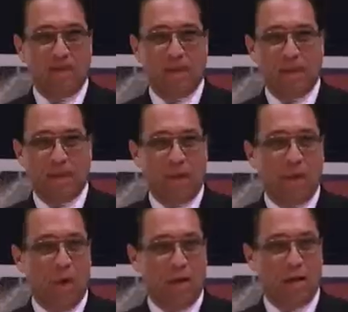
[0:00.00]
having
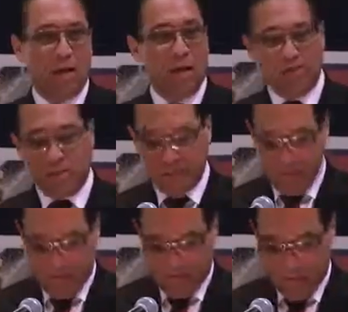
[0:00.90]
gotten a governor
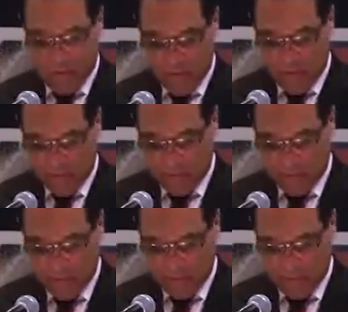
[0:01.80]
for their birthday.